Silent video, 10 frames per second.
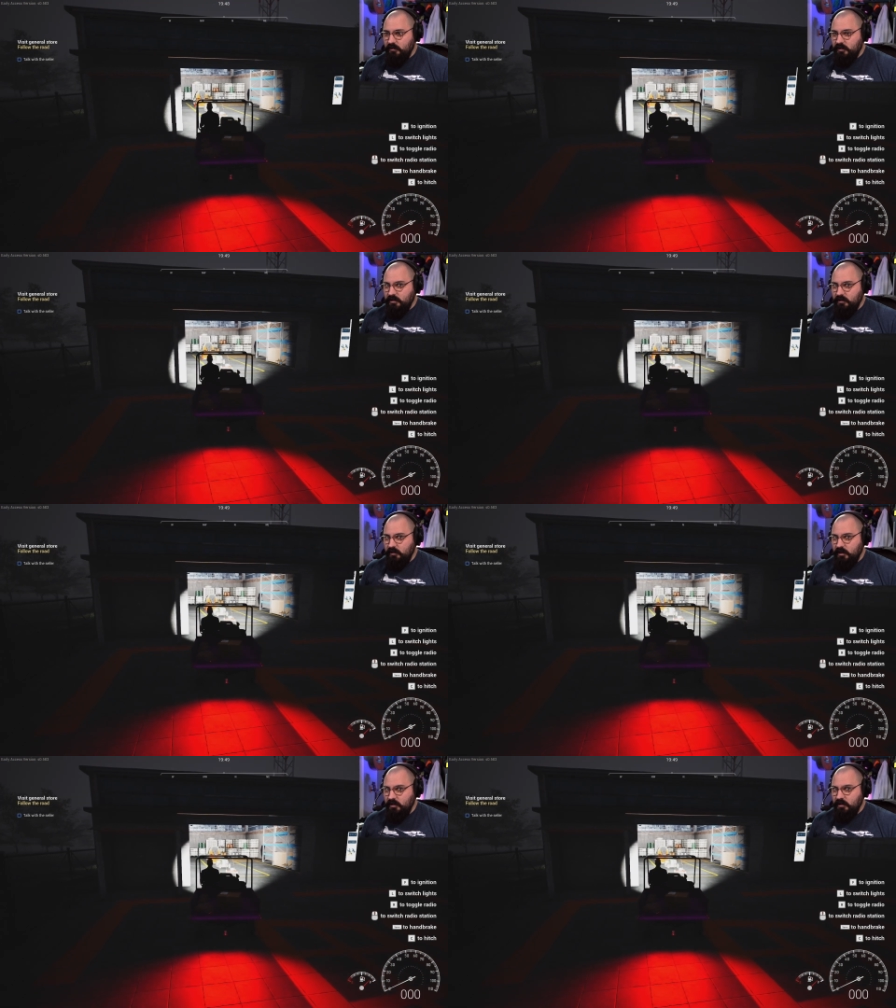
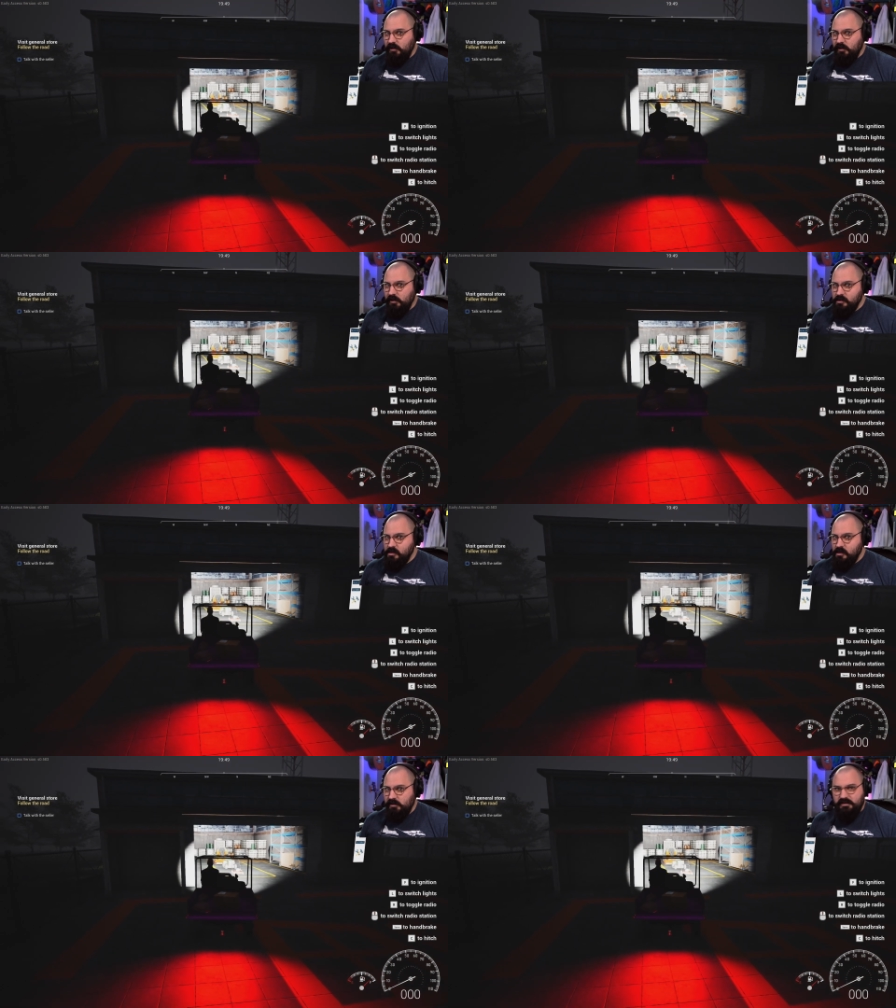16,
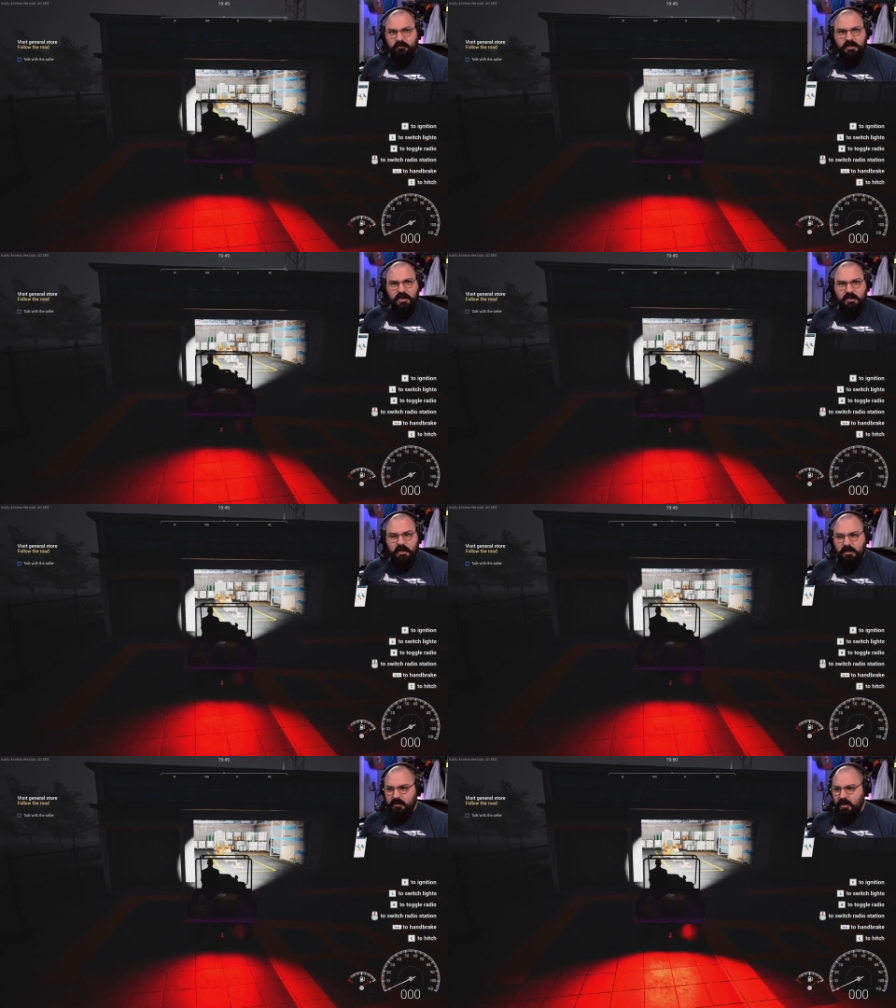7 o'clock,
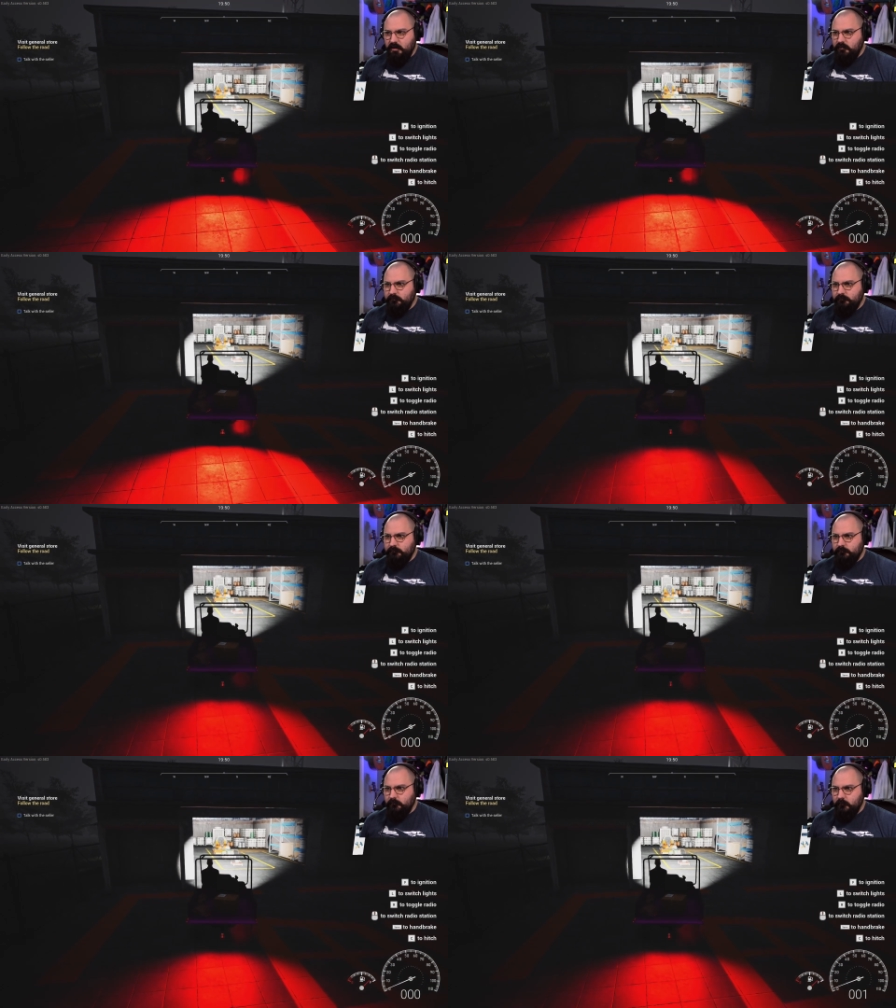8 o'clock?
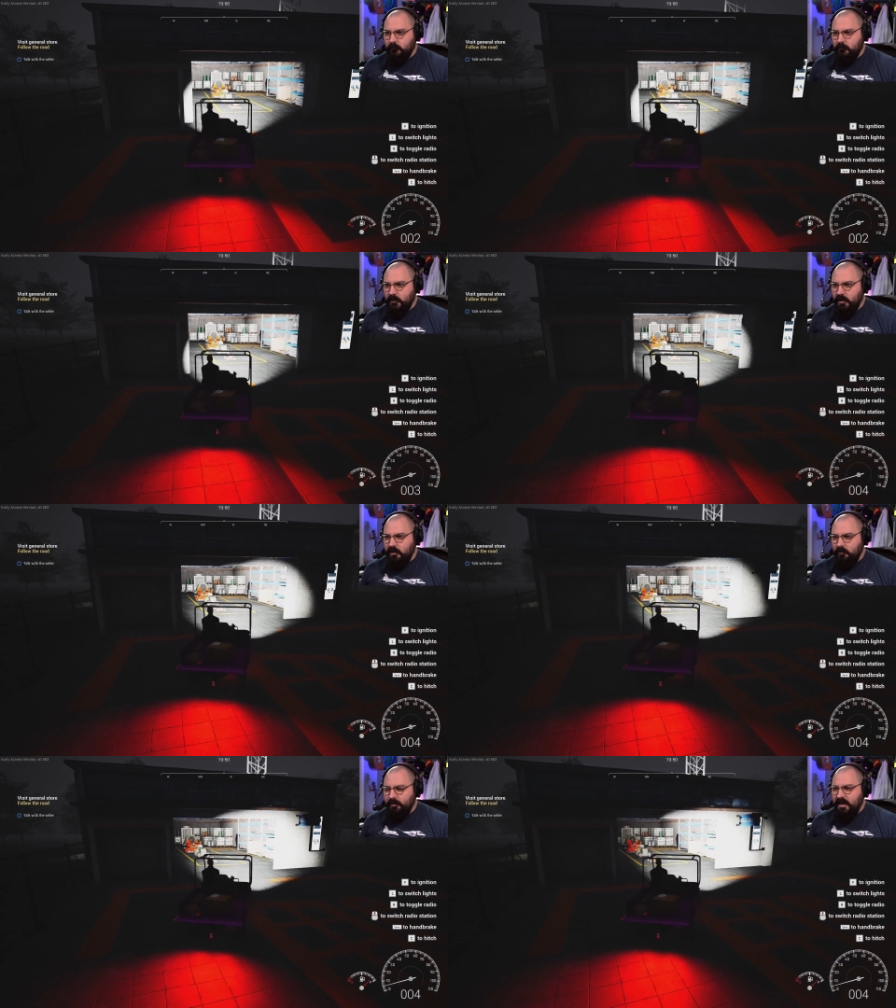
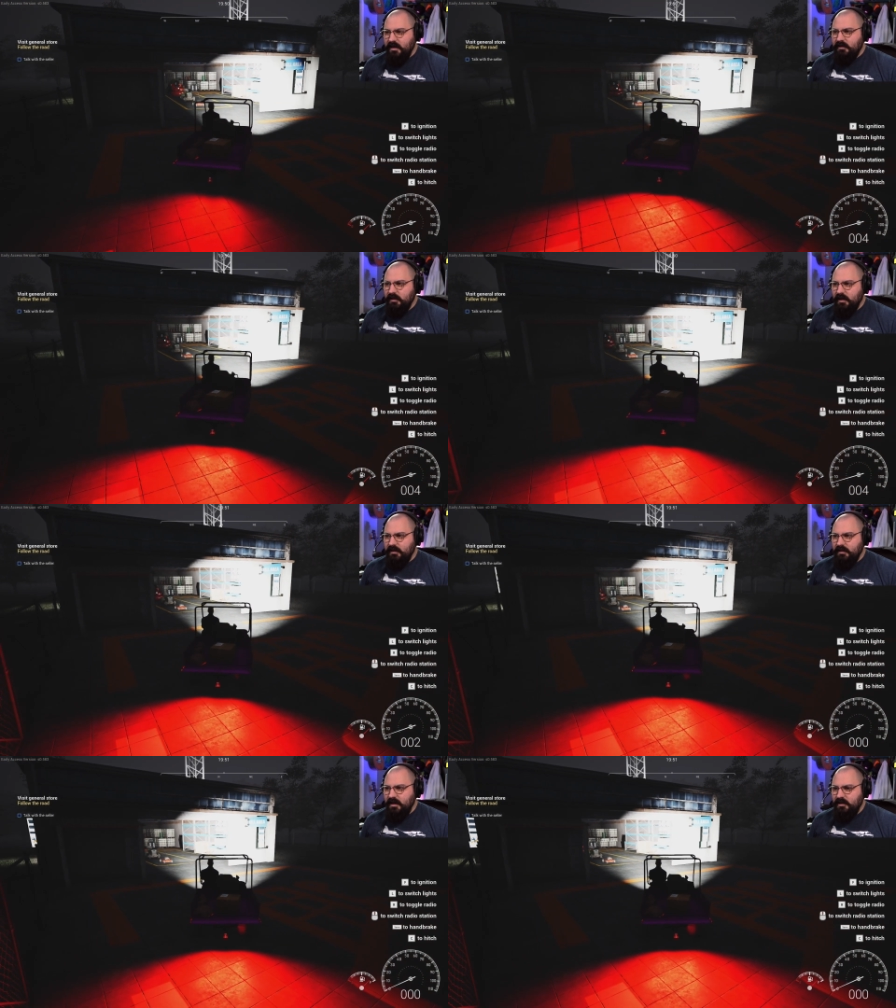It'll be 8 o'clock
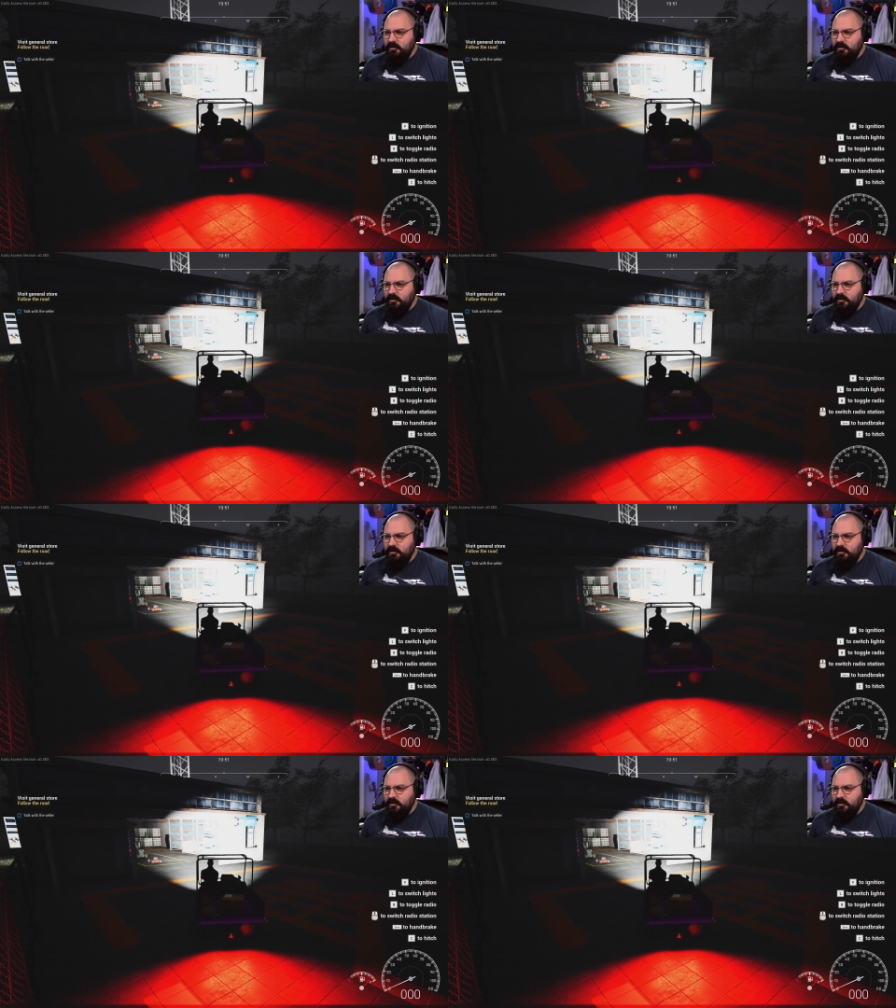at night.